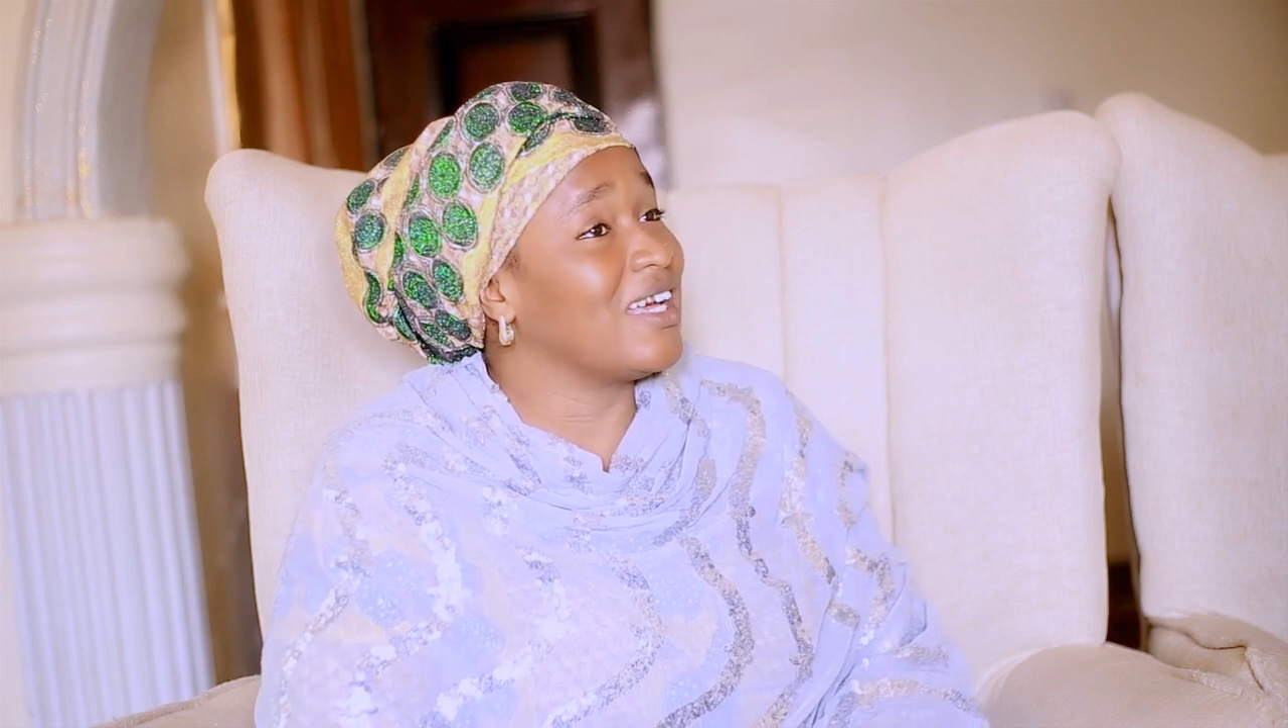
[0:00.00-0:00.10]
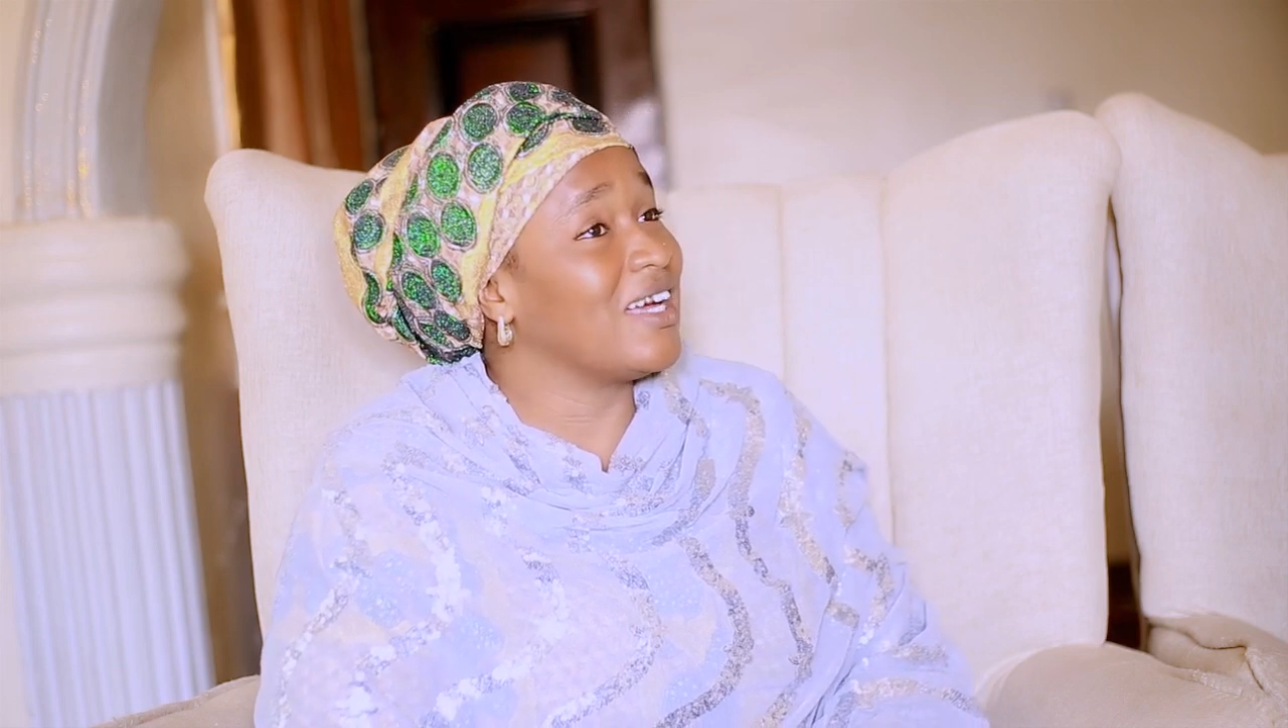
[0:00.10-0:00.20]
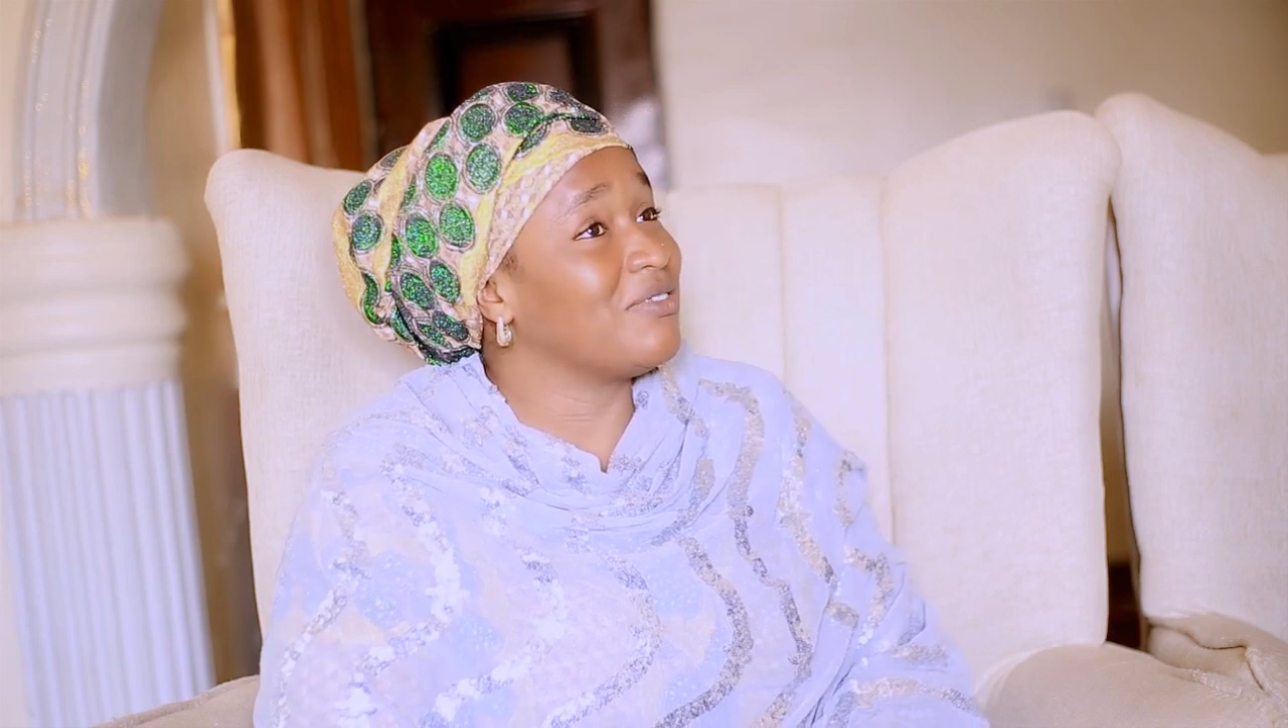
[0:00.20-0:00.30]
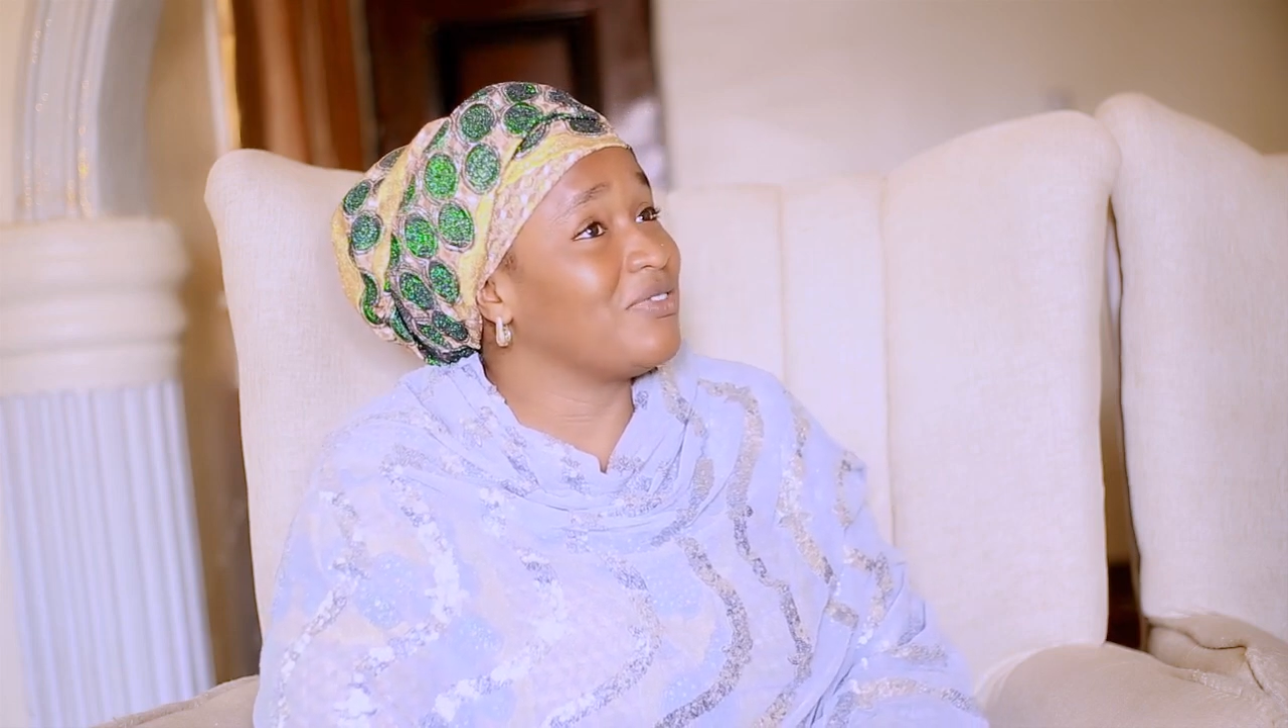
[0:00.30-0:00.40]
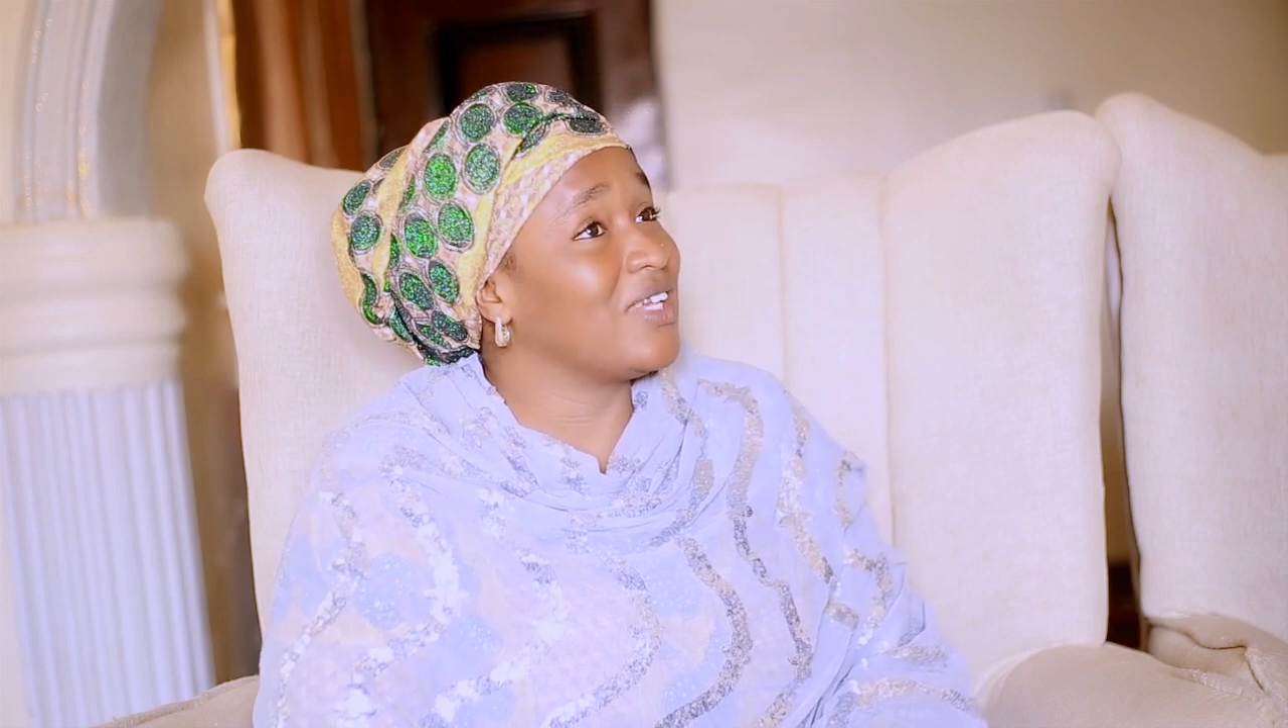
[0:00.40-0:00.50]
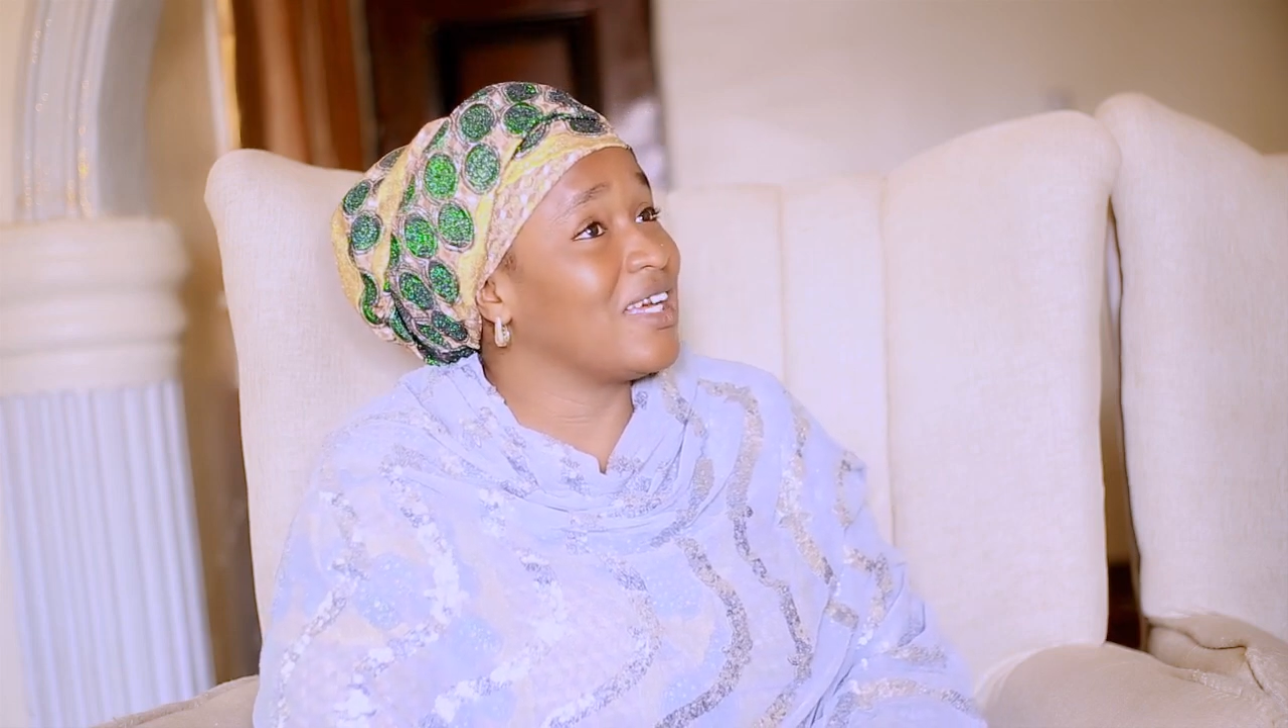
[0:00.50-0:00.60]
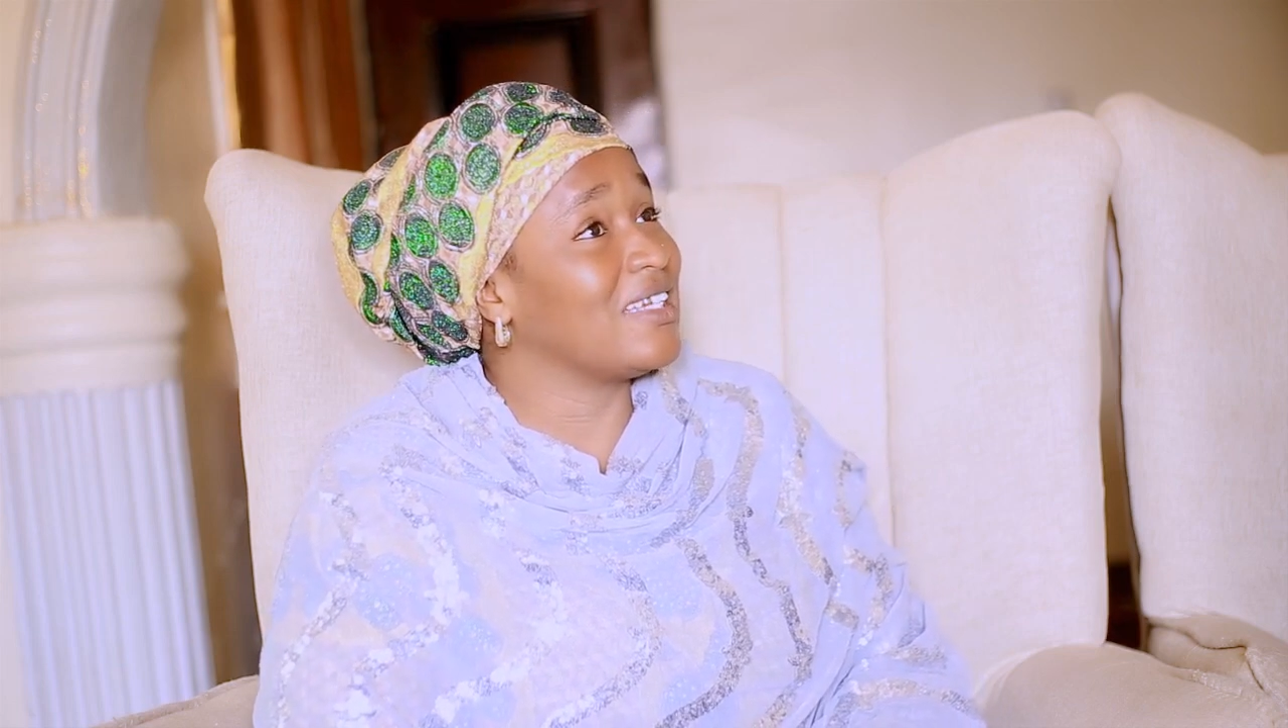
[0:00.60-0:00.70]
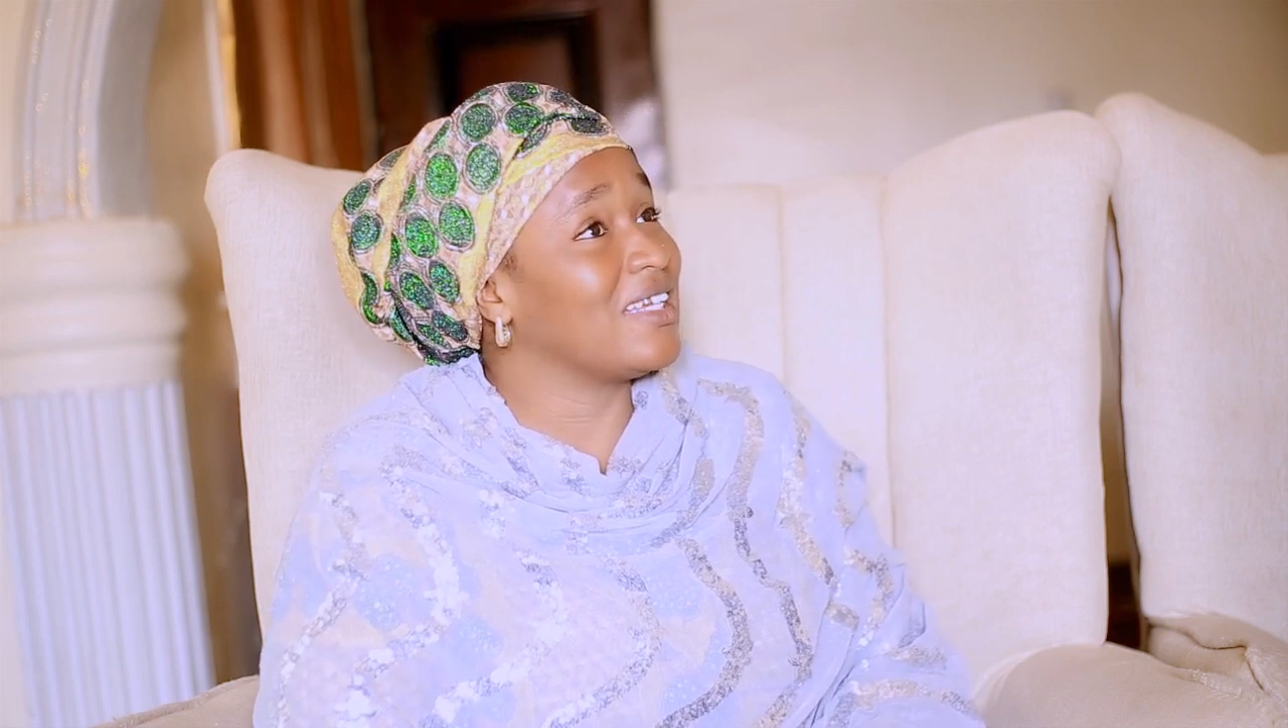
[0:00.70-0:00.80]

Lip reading: after